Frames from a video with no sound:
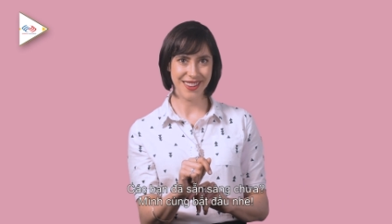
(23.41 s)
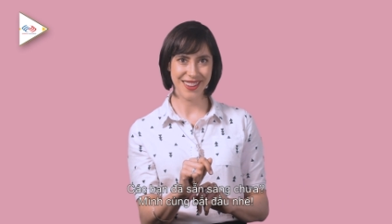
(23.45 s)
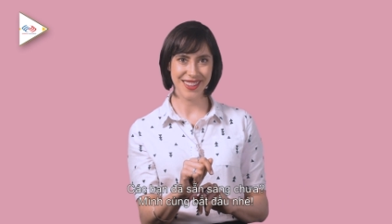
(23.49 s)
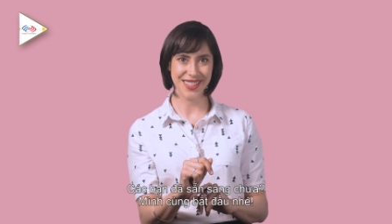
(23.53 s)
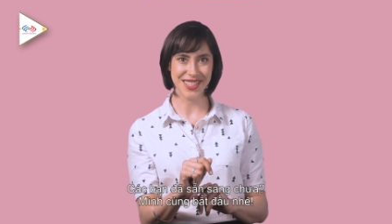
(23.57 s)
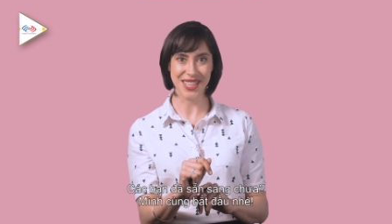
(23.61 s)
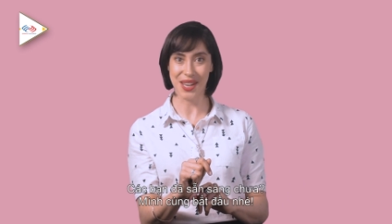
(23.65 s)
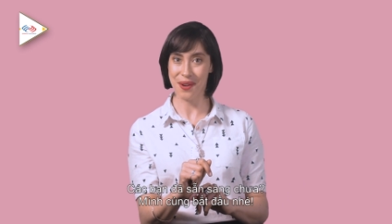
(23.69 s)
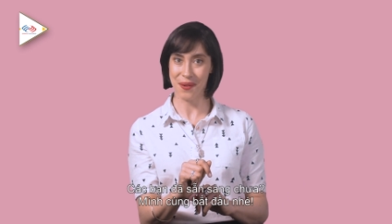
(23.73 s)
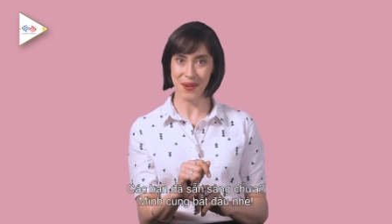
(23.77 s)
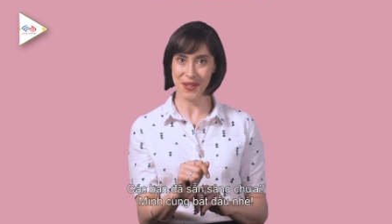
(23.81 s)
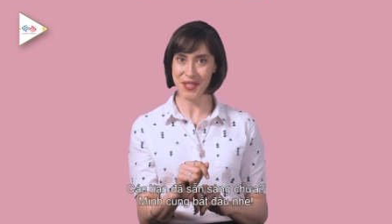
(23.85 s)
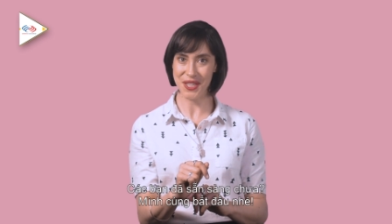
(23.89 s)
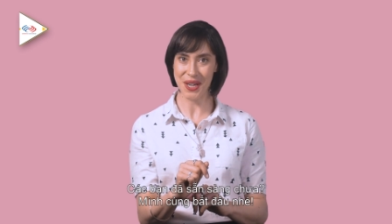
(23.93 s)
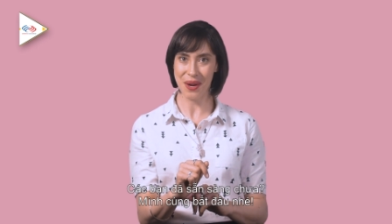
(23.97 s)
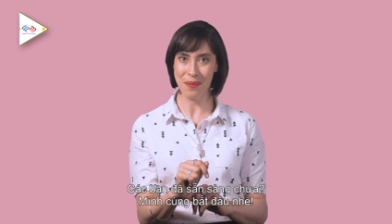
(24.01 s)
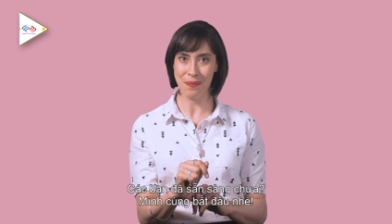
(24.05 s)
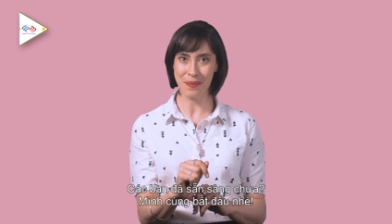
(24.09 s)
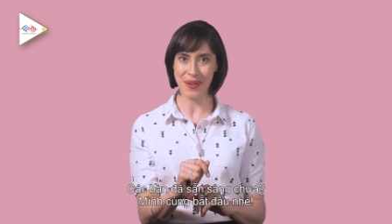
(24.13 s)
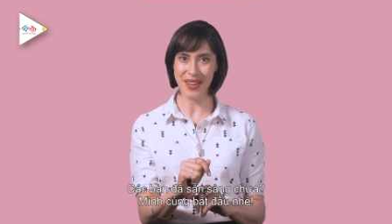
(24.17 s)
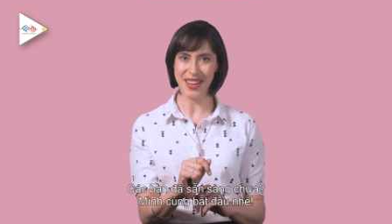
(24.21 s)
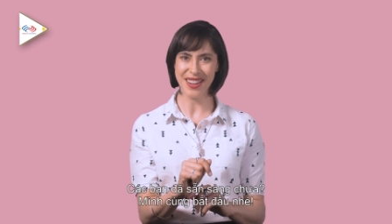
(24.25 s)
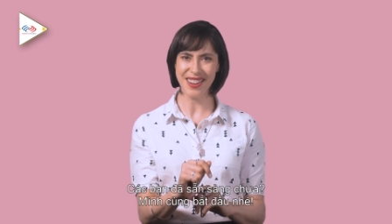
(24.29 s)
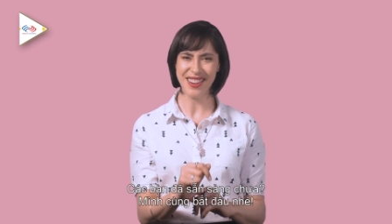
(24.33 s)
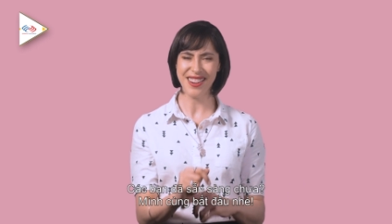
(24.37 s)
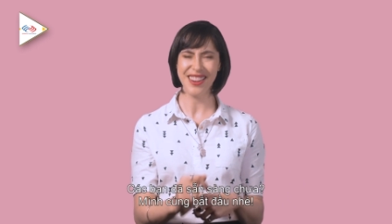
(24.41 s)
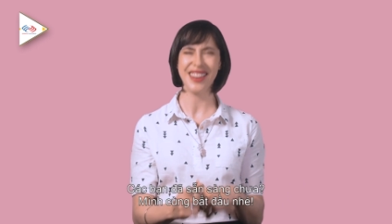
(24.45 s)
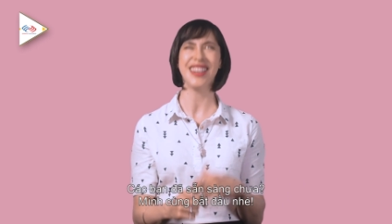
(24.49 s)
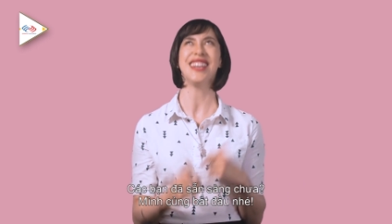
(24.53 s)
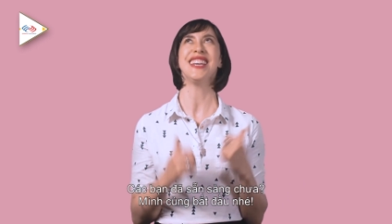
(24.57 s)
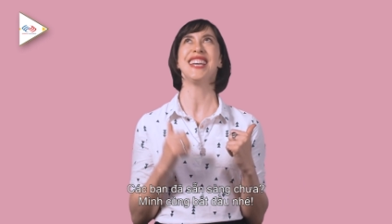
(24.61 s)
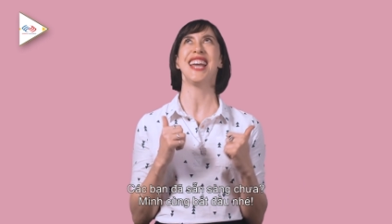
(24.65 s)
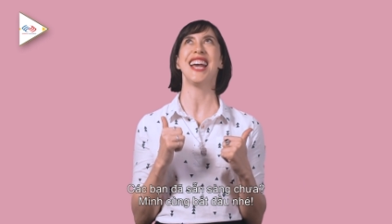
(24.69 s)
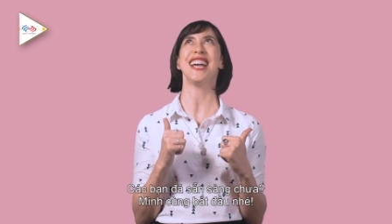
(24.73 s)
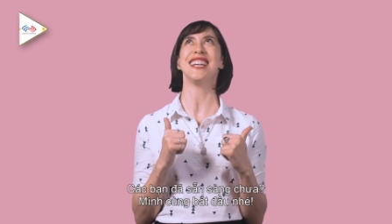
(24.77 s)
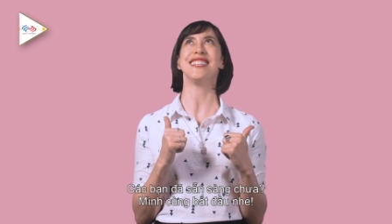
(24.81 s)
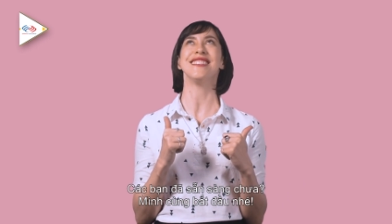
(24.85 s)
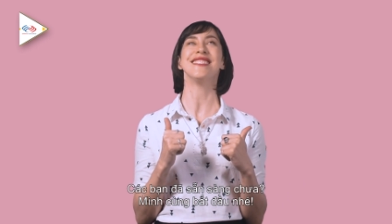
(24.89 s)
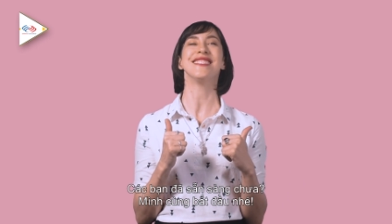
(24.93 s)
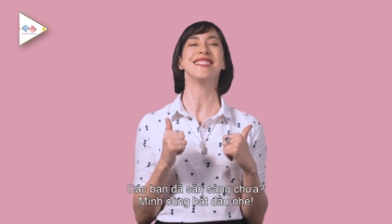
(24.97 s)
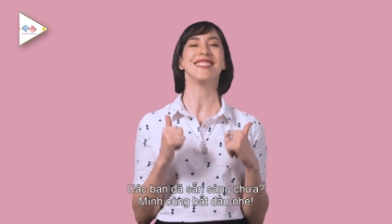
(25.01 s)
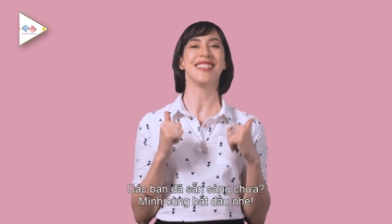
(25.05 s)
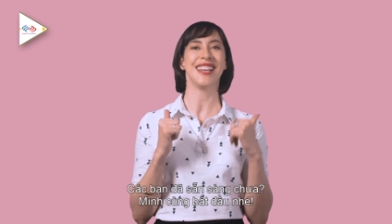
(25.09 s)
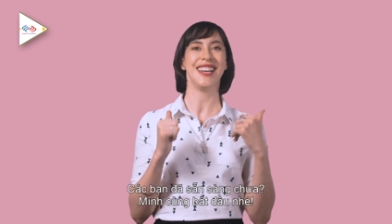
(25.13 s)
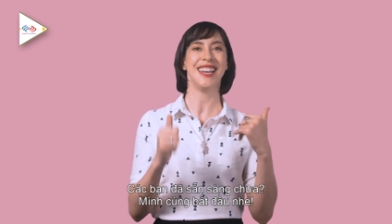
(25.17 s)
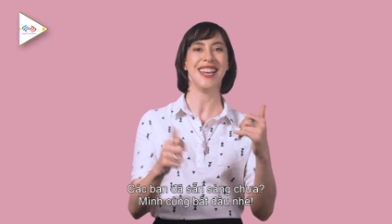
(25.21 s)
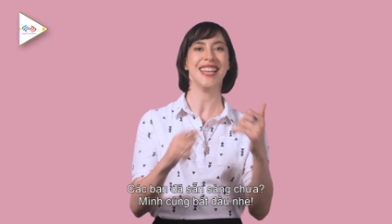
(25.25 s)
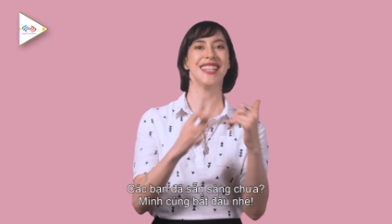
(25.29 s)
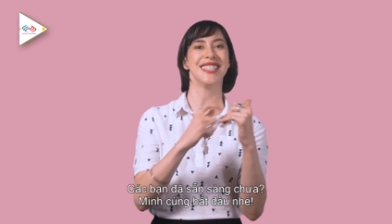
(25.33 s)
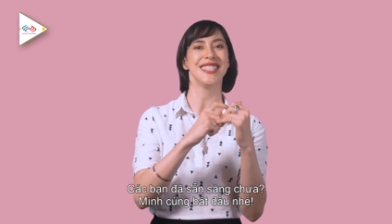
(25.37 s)
Shall we jump in? Yes,
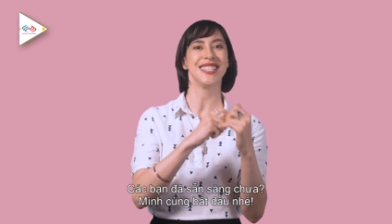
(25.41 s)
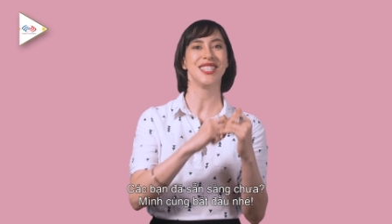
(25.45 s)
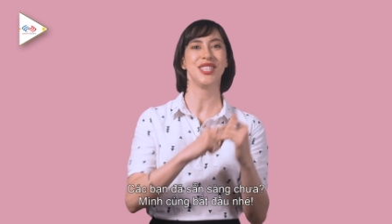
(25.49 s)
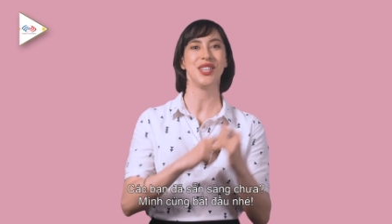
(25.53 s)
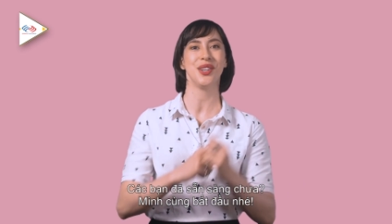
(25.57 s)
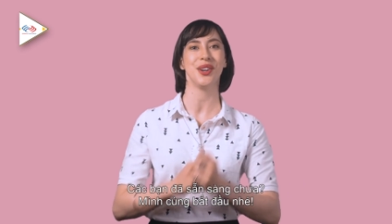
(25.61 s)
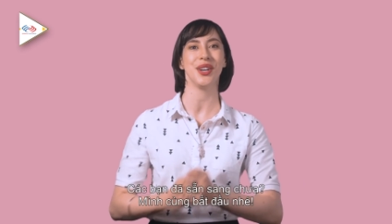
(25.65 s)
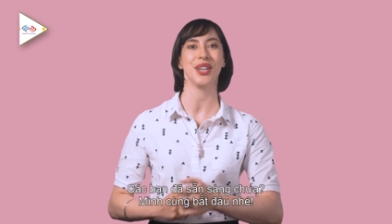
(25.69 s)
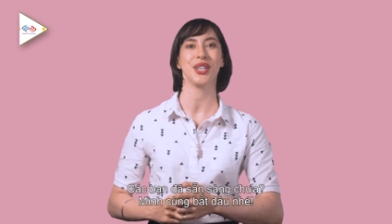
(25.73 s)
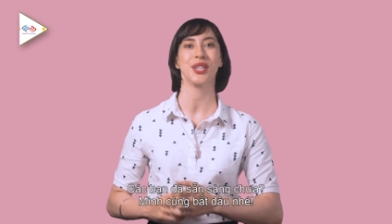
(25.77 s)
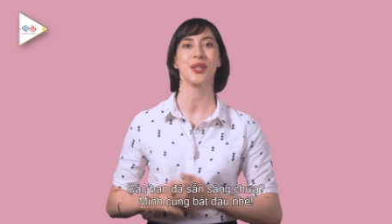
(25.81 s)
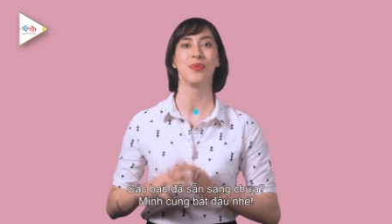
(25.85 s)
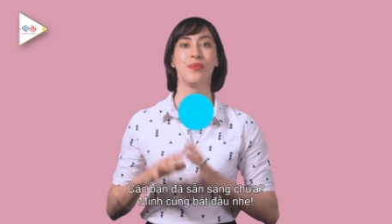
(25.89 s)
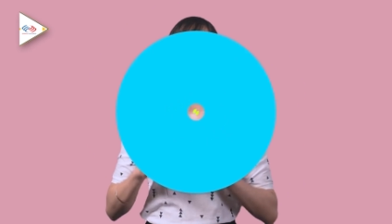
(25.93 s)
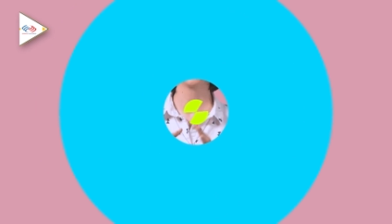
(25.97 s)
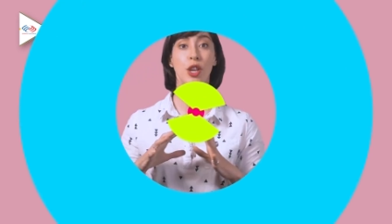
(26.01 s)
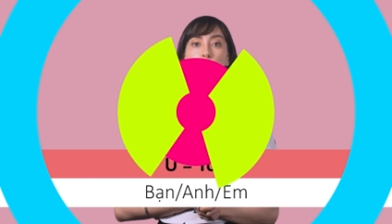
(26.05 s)
let's do it.